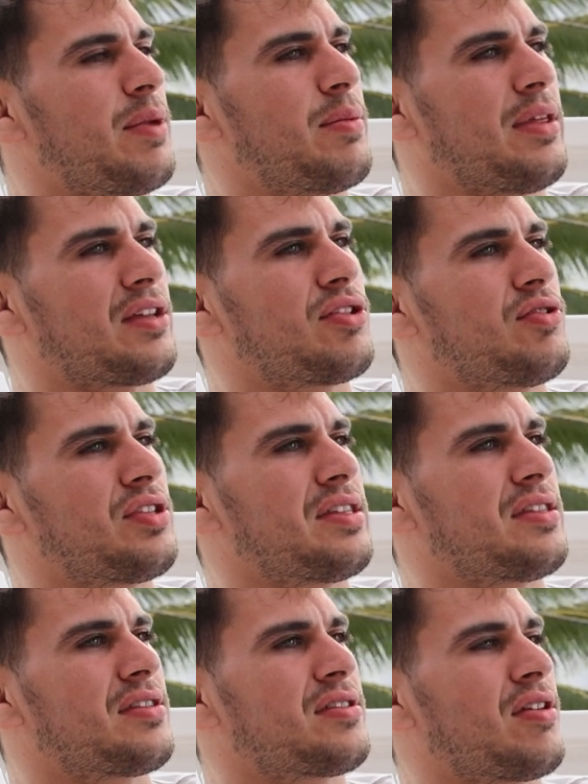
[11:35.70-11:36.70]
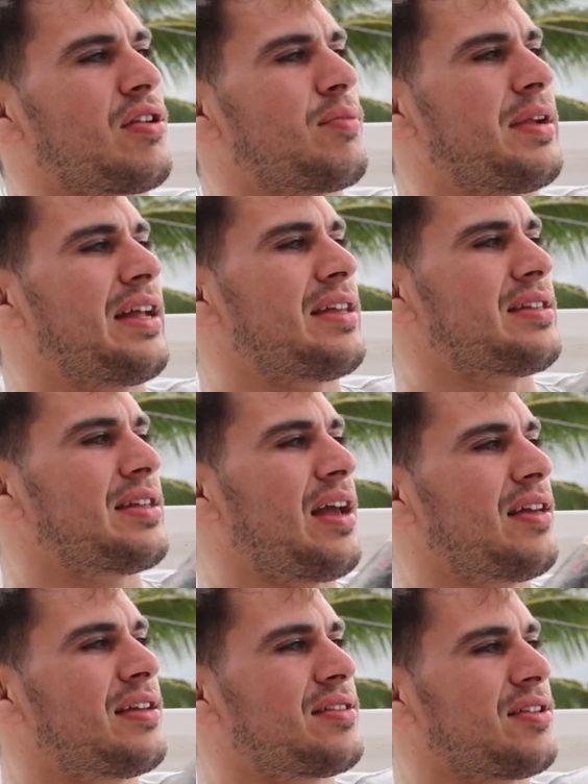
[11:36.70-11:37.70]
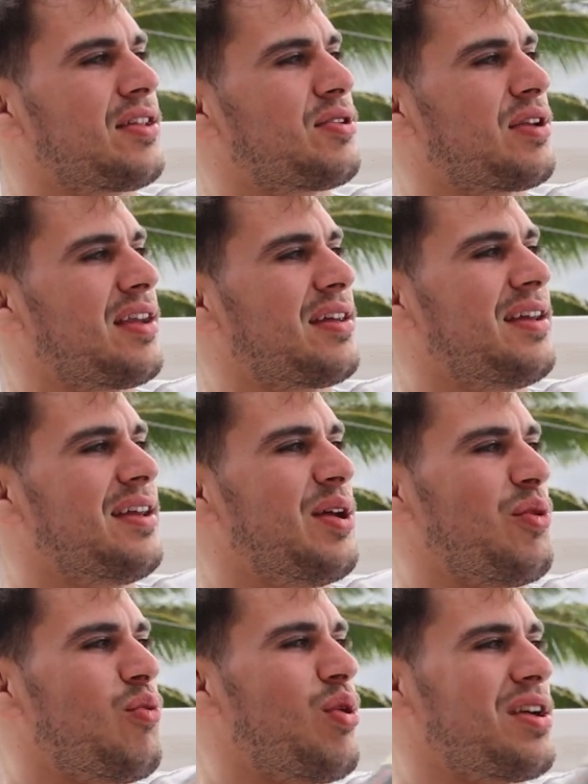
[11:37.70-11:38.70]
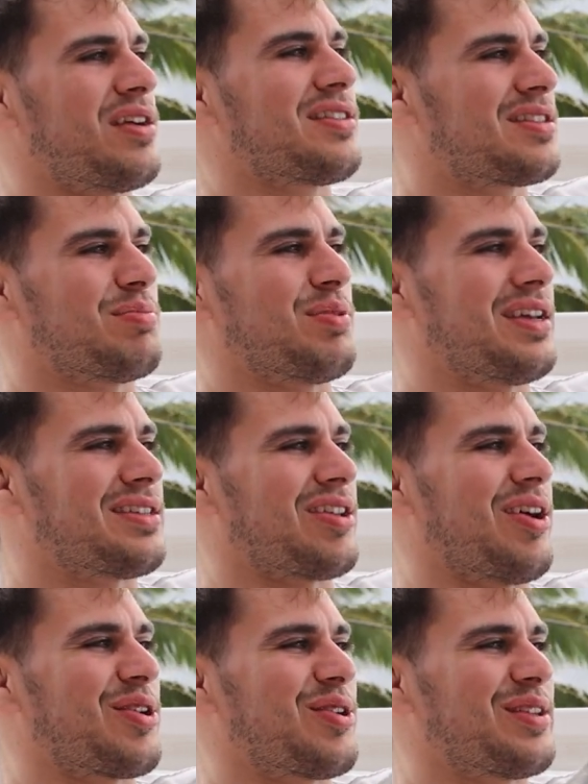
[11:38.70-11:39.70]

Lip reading: maybe like 2 seasons of soccer. My dad's Italian, so like kind of wanted us to play soccer.